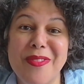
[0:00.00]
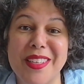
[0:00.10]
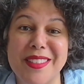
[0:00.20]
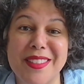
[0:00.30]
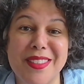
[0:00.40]

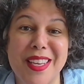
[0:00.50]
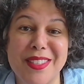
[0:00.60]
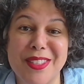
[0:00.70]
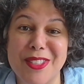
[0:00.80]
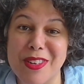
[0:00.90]

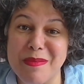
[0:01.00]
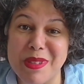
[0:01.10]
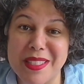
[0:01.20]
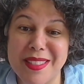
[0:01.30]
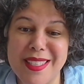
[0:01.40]
and start a
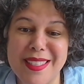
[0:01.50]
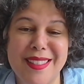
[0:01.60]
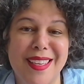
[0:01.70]
business,